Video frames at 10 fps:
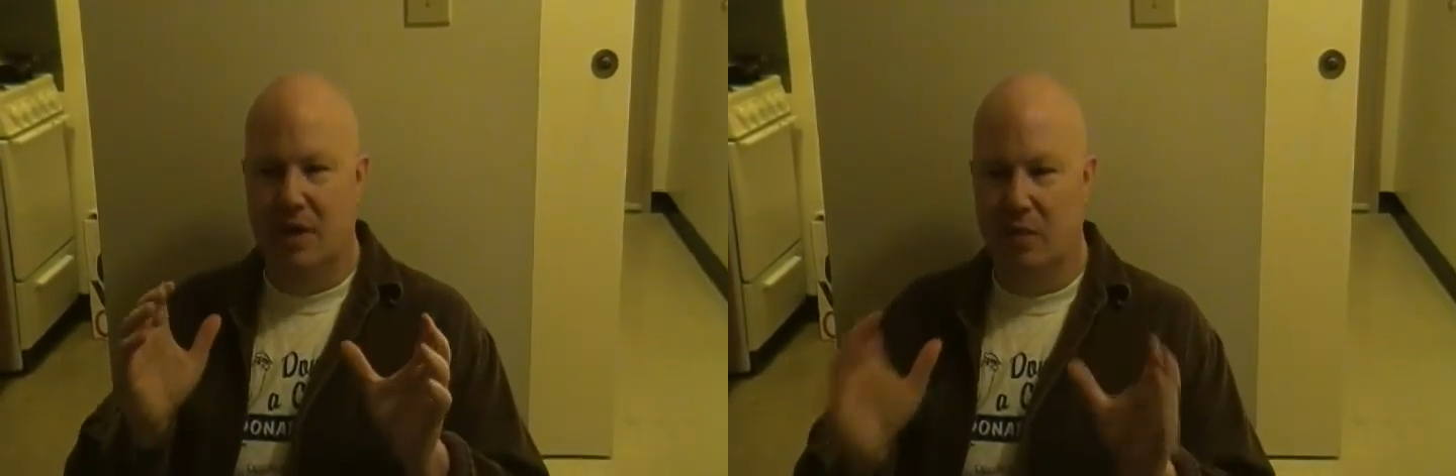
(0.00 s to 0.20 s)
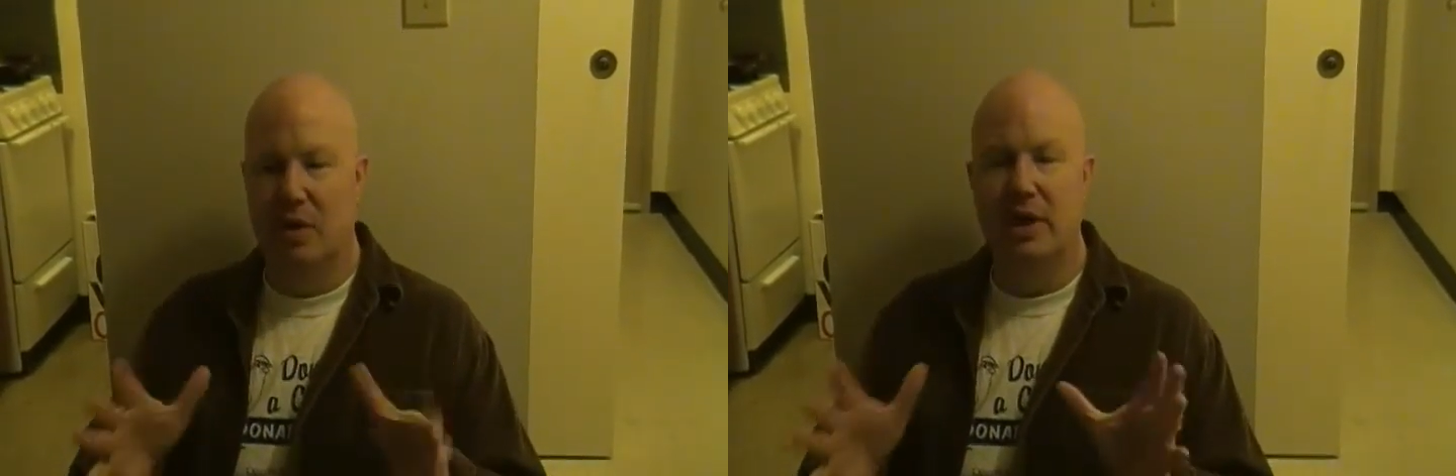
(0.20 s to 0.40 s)

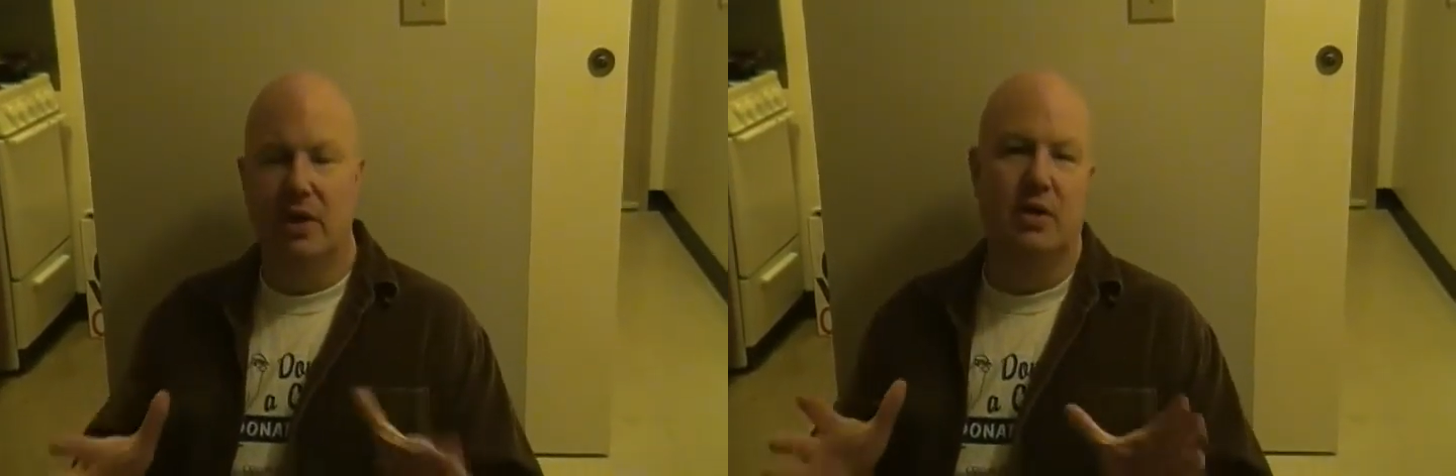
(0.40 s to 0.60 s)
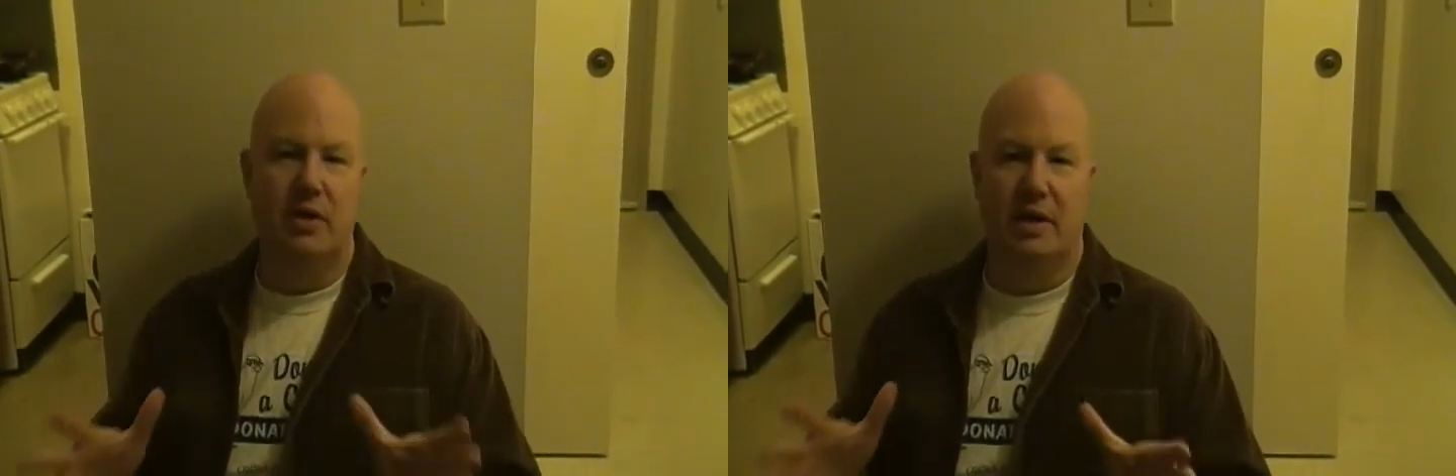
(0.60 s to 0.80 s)
a
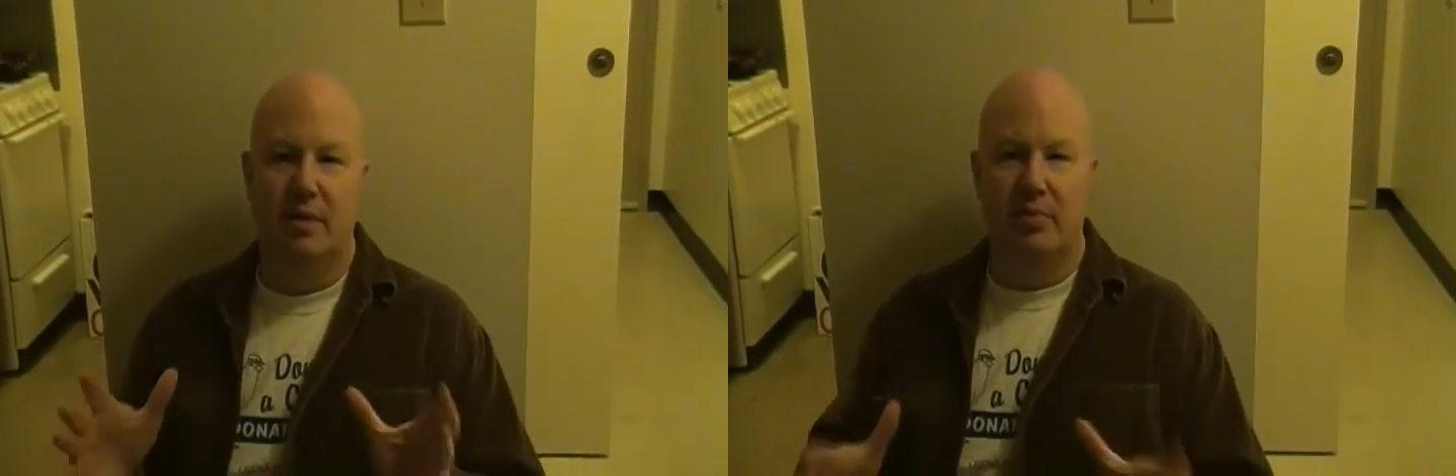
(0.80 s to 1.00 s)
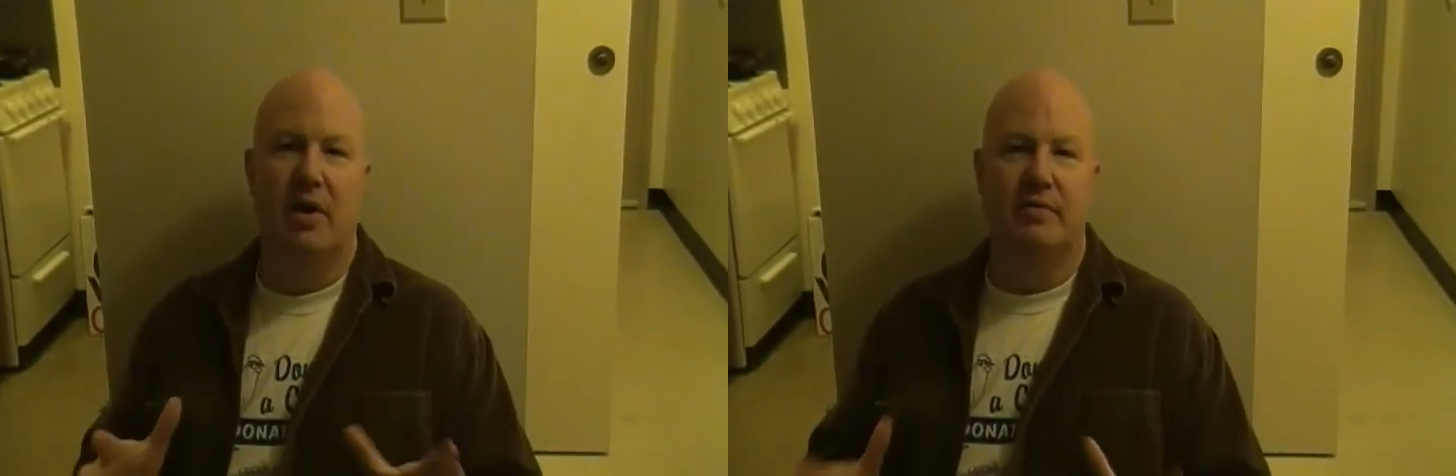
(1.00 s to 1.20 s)
really good
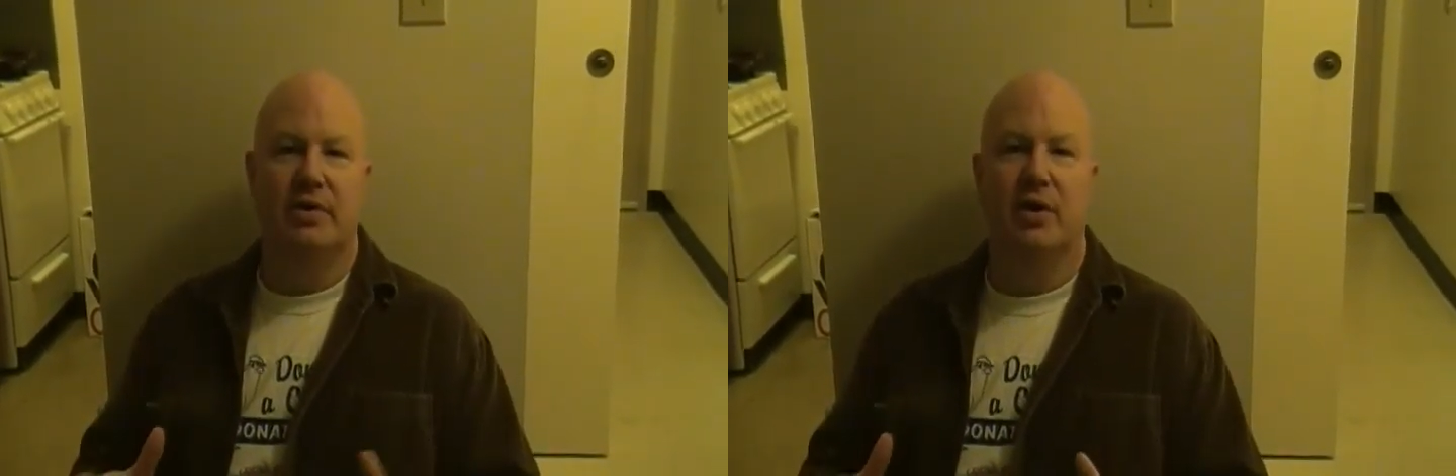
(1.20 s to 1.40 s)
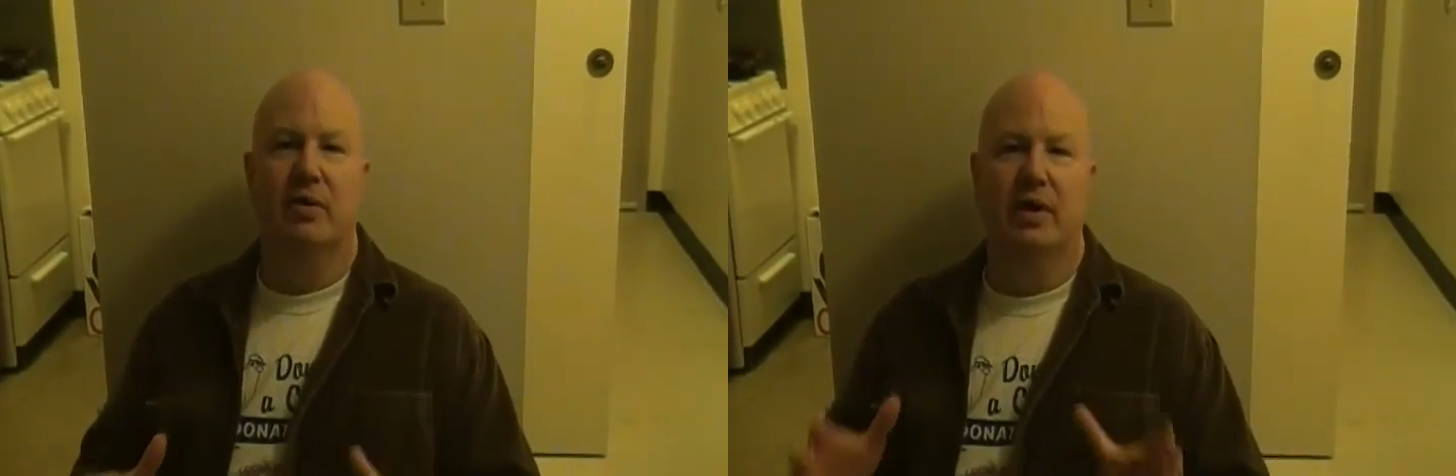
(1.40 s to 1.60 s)
improv
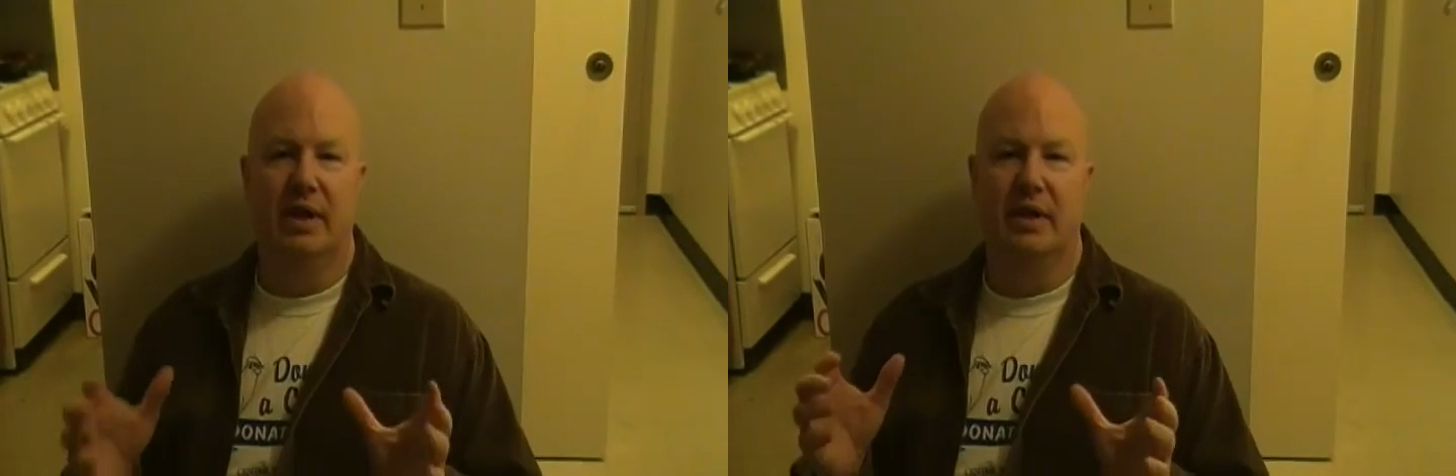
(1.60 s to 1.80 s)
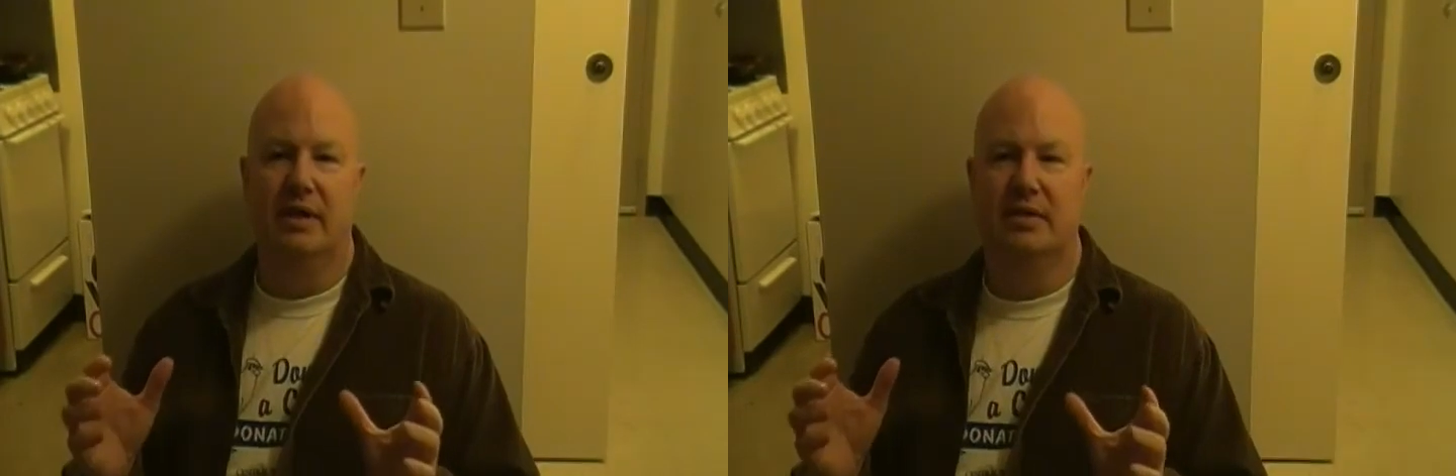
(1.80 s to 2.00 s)
show
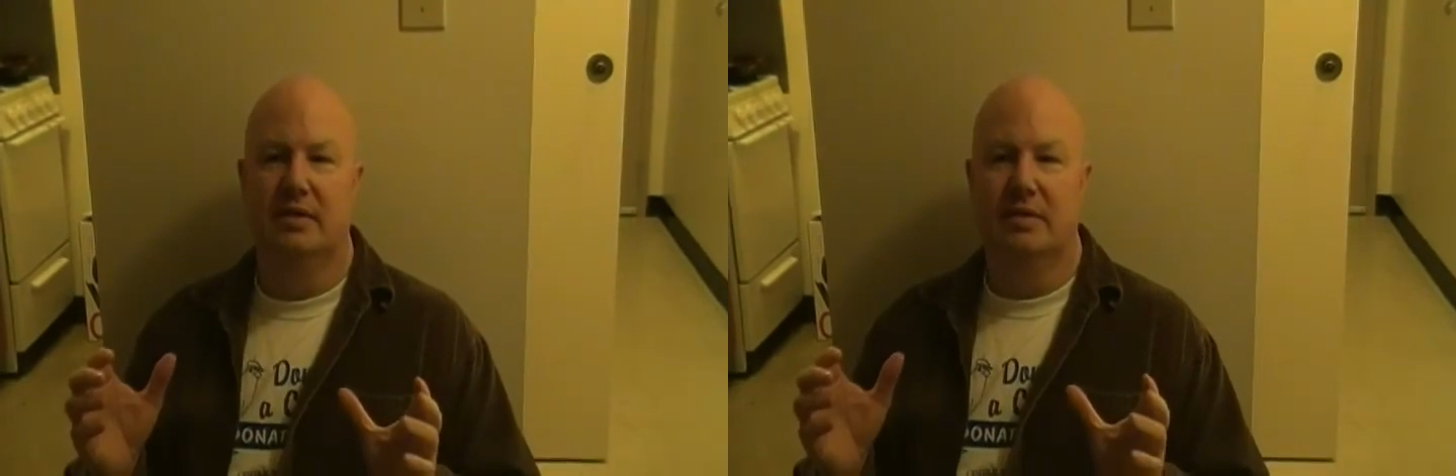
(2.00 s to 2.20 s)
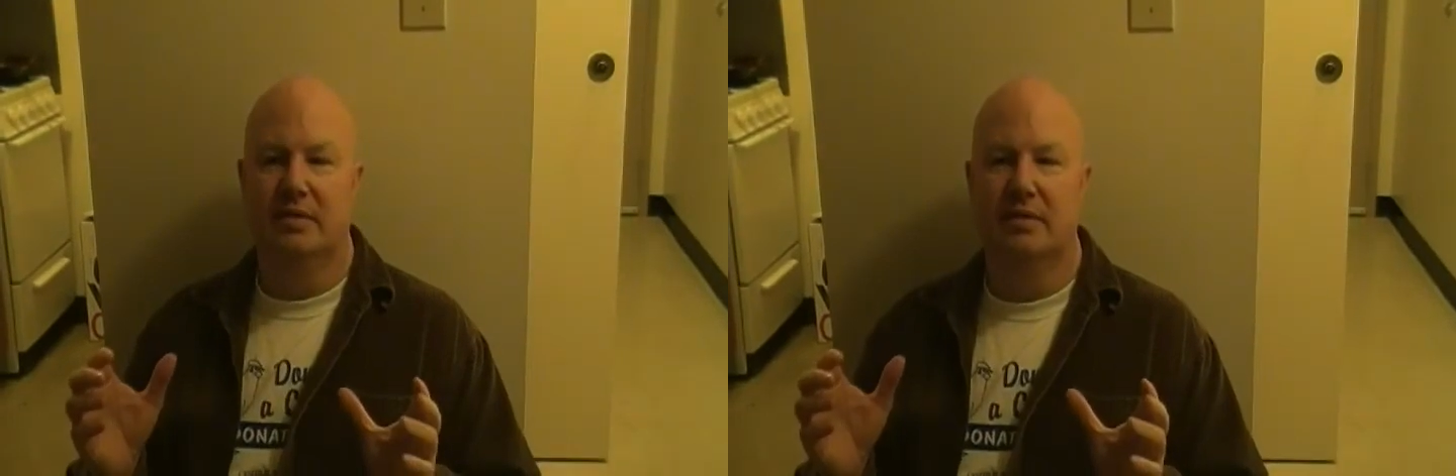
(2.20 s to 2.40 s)

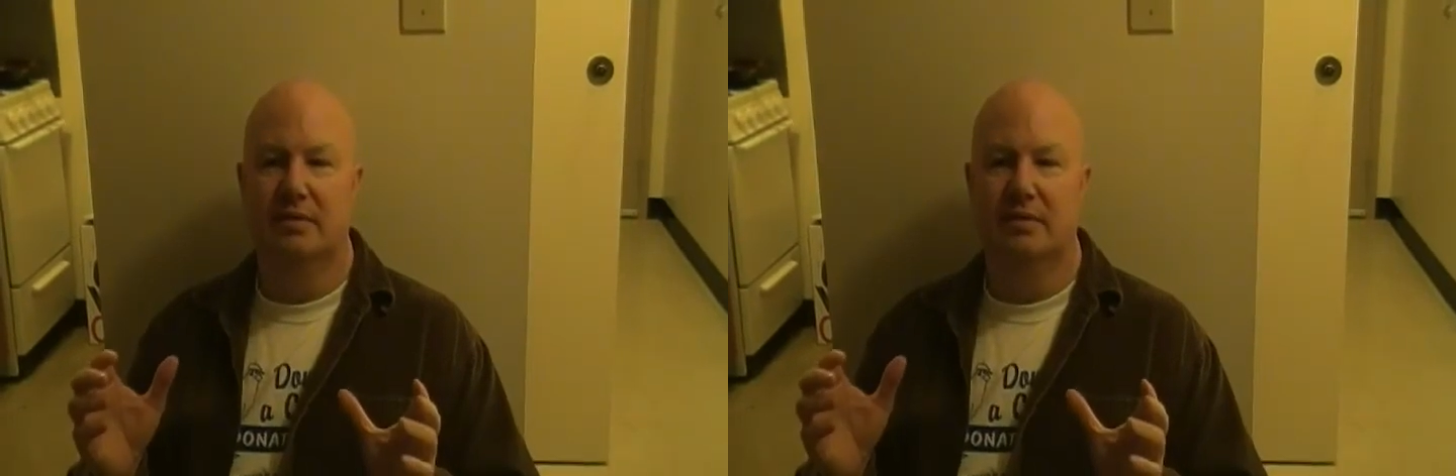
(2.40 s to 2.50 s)
is